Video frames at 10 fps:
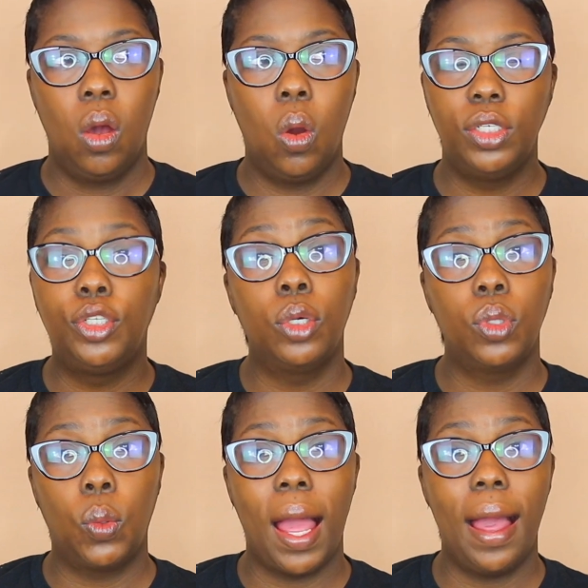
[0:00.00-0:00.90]
or don't
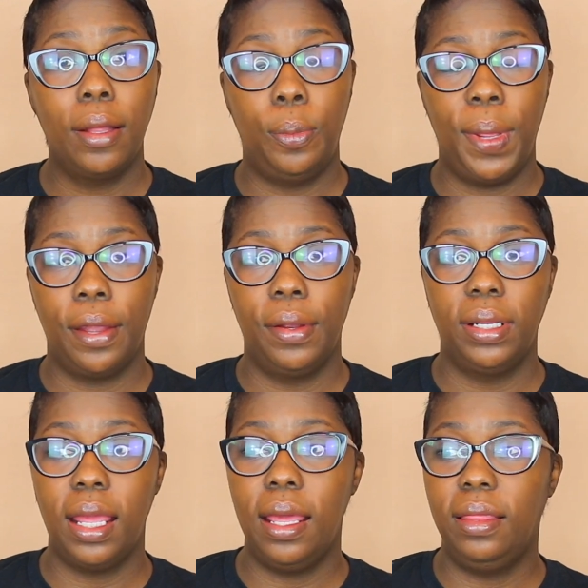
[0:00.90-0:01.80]
know how to
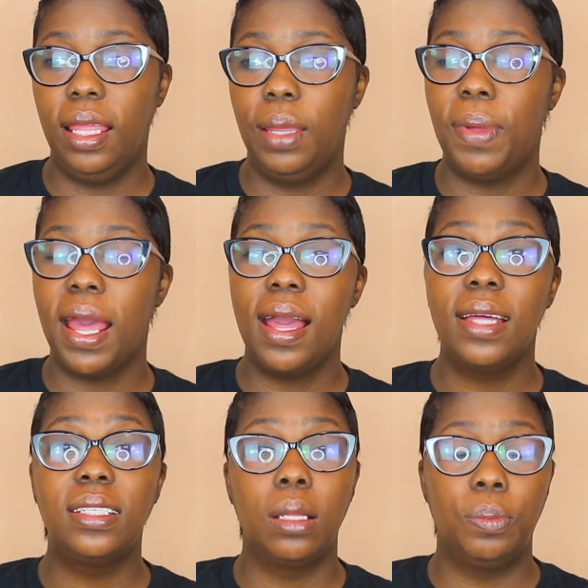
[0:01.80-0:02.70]
parent, and they
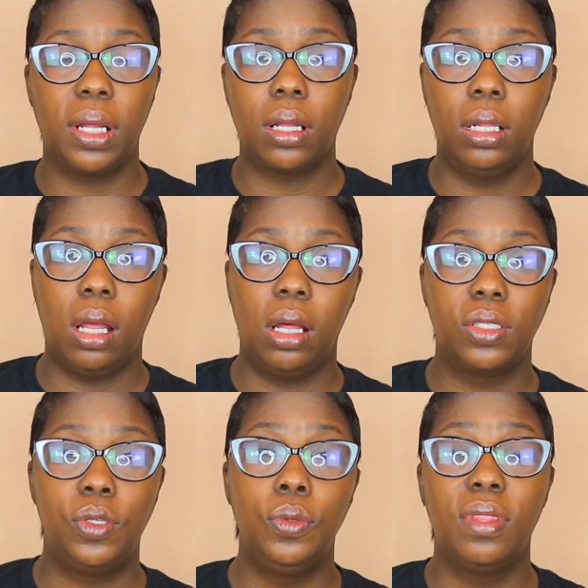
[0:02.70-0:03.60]
pass the buck along
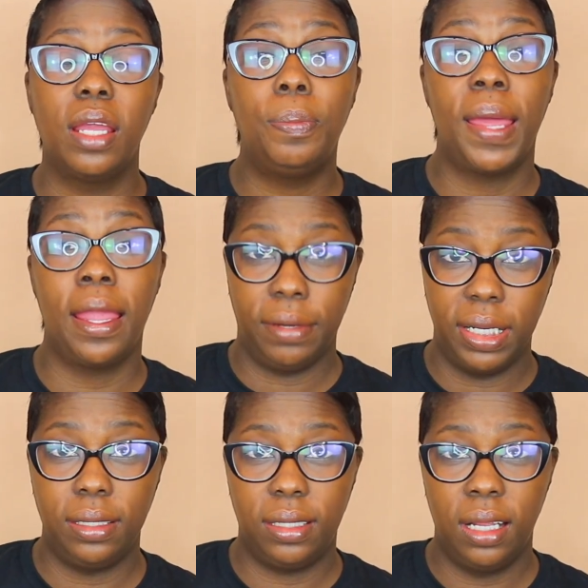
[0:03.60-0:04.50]
to their
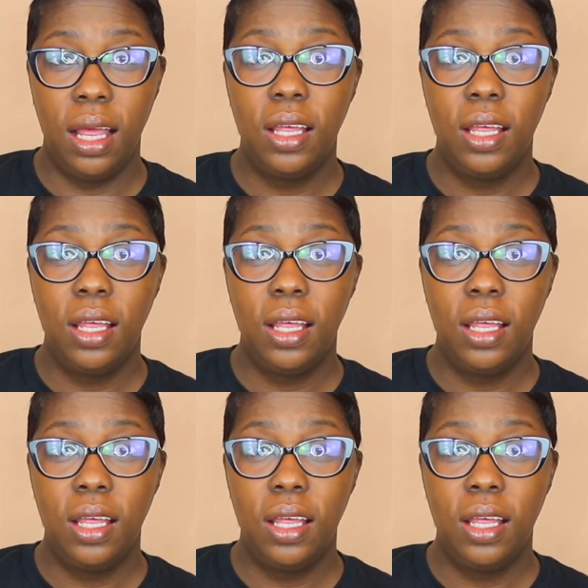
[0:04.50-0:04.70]
parents.